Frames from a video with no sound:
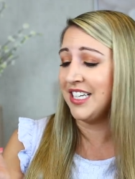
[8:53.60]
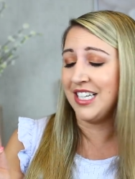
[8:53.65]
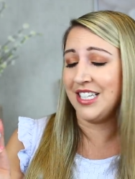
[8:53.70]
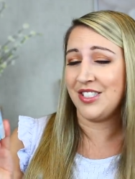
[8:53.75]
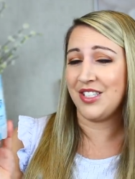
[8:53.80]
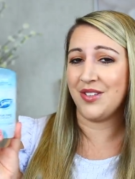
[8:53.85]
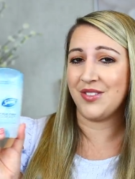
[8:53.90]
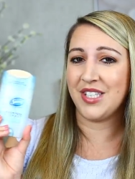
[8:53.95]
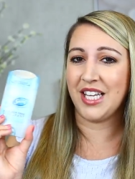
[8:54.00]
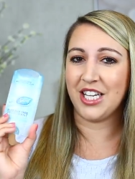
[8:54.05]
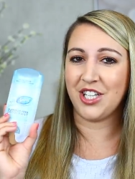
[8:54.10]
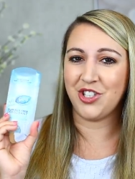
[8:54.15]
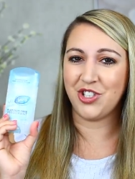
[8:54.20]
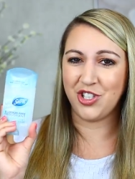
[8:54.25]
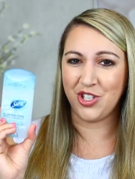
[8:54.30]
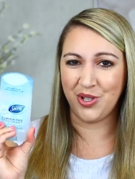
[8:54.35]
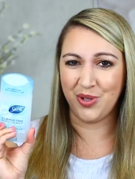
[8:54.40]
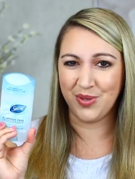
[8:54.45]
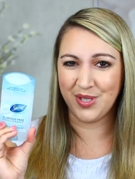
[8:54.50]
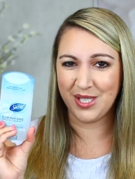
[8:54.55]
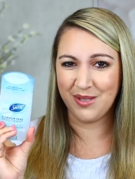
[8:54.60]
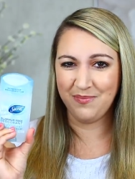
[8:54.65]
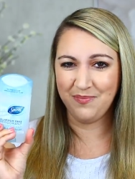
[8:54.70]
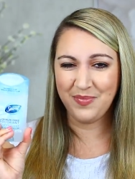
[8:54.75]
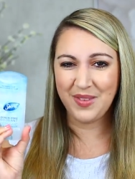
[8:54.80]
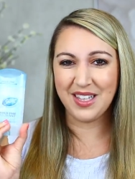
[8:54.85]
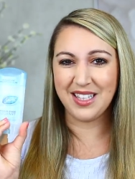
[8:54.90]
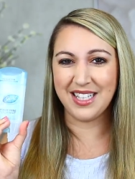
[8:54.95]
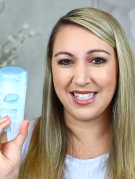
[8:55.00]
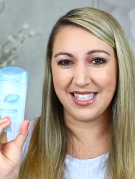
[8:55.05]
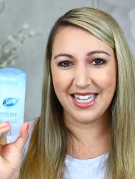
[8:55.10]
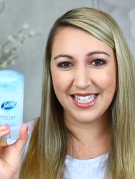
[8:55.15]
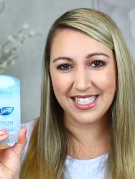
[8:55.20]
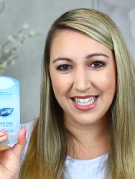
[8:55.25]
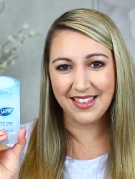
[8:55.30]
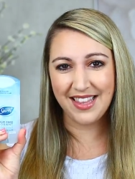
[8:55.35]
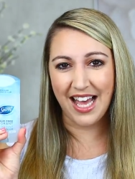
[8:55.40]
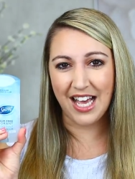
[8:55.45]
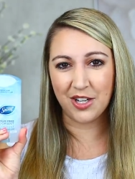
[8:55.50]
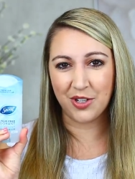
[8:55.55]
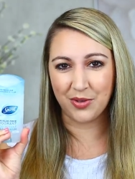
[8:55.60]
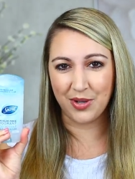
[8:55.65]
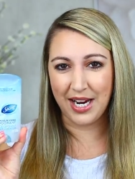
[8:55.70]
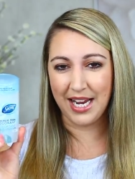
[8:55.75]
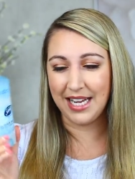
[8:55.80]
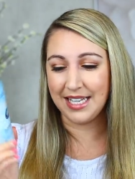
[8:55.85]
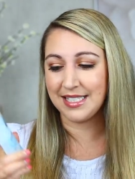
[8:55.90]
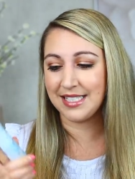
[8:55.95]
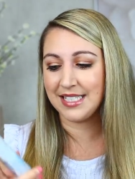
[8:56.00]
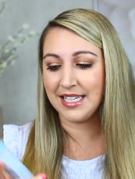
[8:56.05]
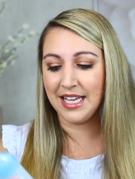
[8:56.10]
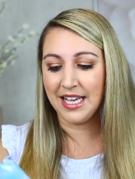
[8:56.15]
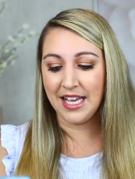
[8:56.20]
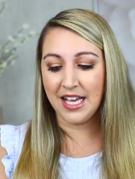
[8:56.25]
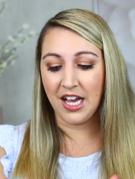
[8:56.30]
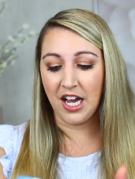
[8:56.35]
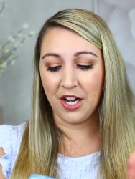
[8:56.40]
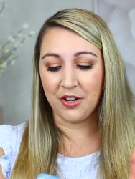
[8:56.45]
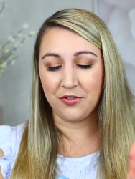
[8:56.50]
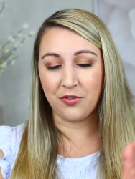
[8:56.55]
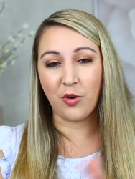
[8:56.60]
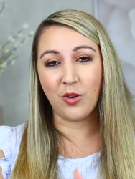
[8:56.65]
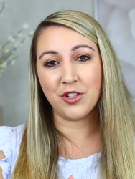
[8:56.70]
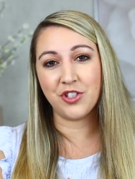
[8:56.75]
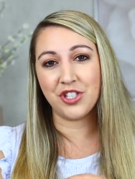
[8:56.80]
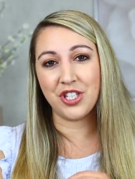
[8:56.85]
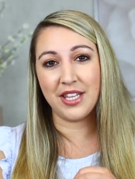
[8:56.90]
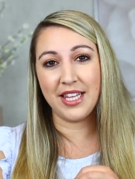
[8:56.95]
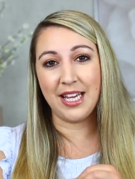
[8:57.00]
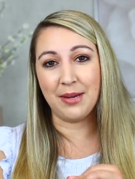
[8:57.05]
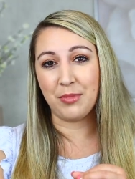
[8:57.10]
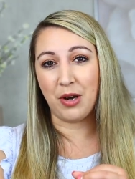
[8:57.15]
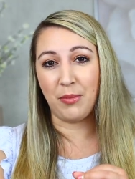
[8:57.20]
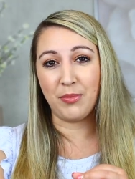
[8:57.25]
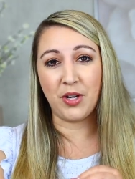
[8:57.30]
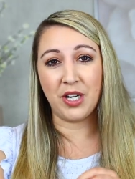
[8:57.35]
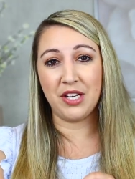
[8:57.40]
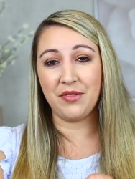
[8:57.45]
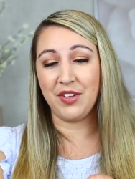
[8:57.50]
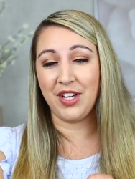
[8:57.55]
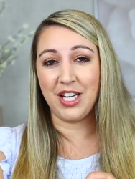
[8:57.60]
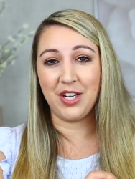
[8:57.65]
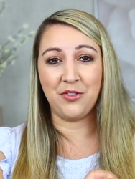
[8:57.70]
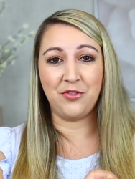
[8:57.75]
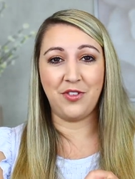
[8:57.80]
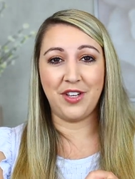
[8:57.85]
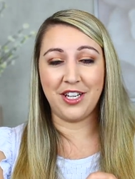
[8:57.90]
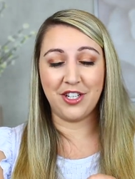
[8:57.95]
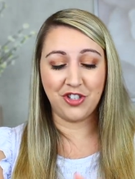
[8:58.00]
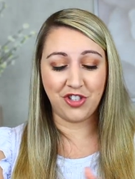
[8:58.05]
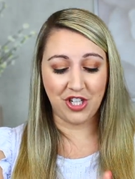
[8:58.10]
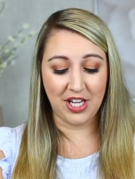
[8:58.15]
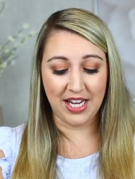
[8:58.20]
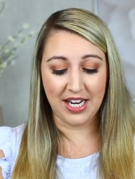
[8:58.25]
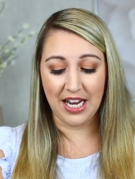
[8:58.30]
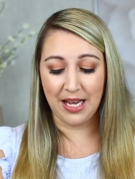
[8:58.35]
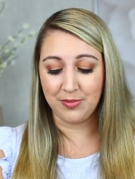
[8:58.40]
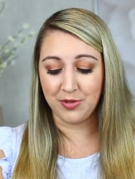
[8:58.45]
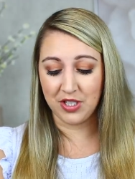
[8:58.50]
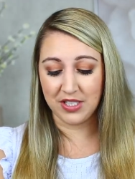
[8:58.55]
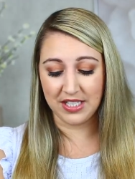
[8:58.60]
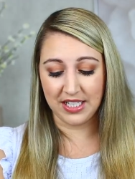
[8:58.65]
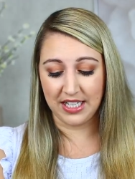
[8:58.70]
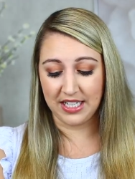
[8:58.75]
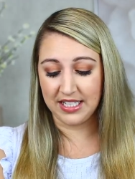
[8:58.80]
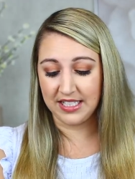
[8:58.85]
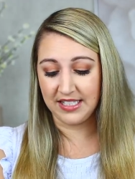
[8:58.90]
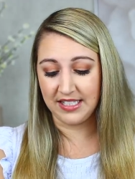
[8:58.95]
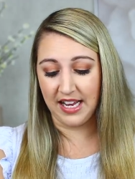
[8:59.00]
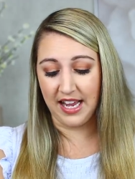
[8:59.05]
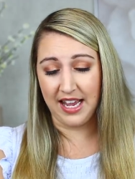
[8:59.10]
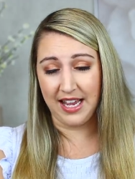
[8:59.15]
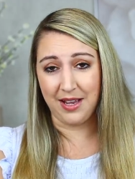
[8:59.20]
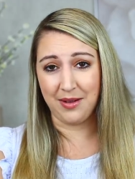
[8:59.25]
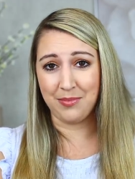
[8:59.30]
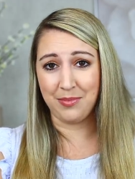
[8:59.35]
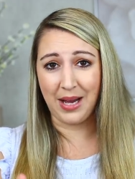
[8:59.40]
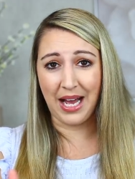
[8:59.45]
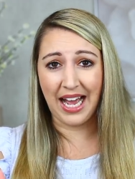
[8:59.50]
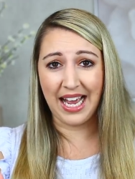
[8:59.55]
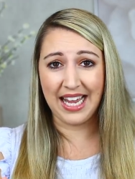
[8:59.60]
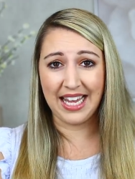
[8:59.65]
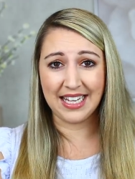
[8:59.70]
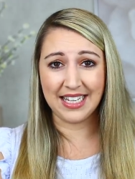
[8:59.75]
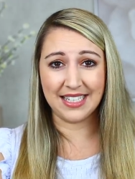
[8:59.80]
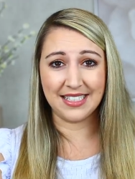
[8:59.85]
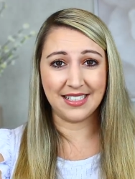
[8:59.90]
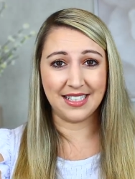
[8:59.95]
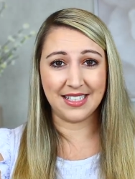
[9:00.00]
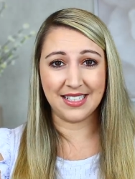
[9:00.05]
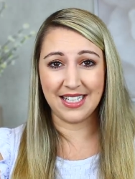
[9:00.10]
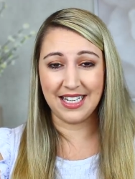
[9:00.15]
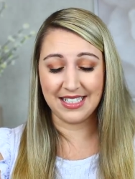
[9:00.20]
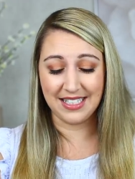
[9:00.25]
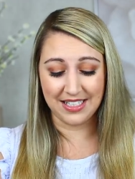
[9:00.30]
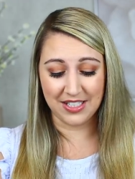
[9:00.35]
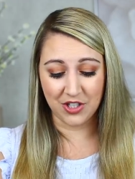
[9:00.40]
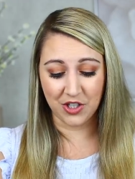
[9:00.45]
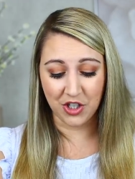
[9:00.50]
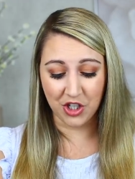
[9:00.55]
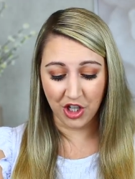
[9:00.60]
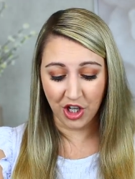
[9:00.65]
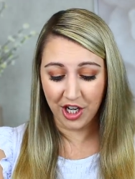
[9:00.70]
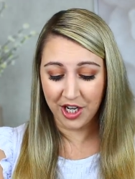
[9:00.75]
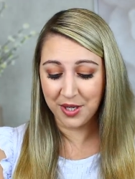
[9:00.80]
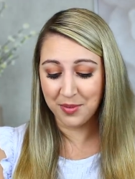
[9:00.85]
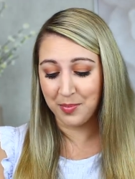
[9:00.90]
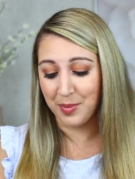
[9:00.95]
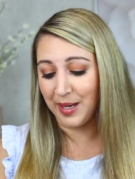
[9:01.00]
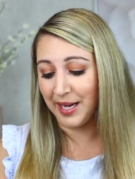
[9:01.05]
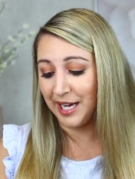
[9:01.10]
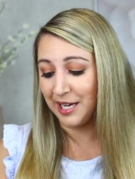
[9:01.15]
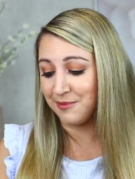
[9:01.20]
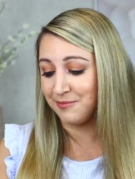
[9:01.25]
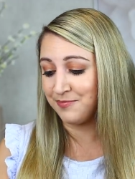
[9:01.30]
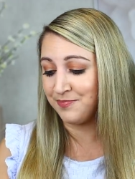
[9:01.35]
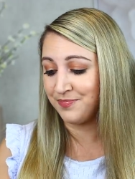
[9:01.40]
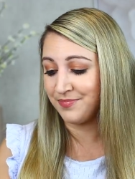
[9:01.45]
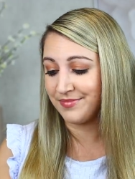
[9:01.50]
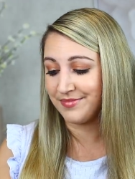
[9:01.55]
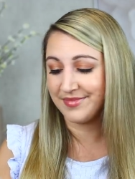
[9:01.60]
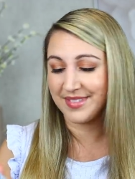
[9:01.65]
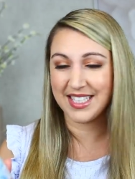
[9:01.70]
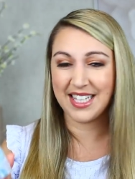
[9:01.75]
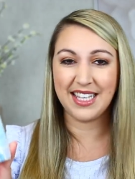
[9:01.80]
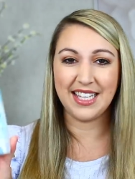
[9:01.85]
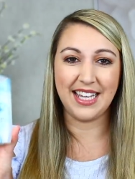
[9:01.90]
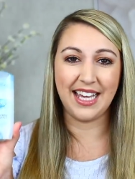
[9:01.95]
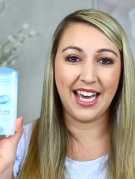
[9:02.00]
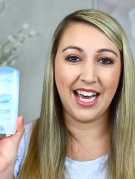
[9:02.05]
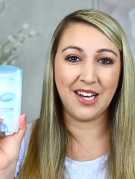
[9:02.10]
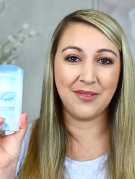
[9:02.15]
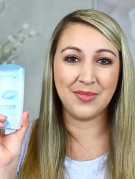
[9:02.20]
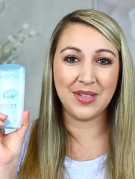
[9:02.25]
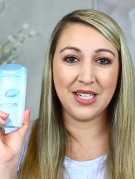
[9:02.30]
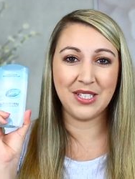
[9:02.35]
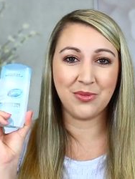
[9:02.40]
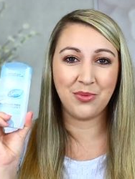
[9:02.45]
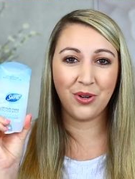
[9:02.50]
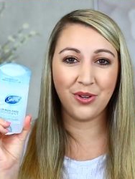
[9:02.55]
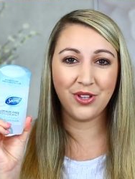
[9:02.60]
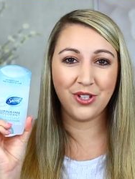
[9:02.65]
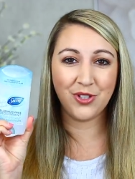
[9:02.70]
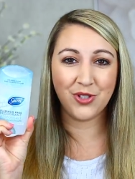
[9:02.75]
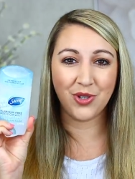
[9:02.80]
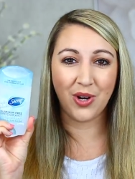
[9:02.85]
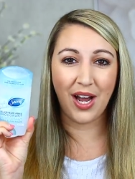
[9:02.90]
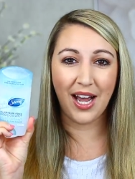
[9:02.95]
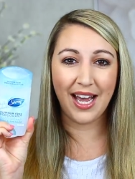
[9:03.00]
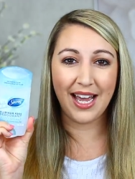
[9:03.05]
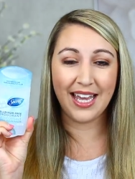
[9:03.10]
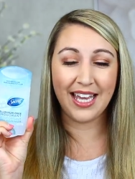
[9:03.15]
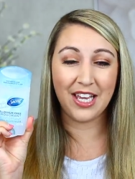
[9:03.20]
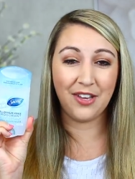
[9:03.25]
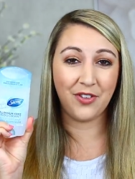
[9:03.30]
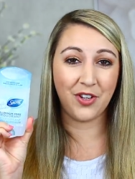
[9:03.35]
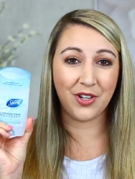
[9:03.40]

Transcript: So I was like, shoot, this isn't that great. Unfortunately, I'm probably not even going to finish it. I'm just going to say bye, because this isn't good, but yeah, it's worth a try if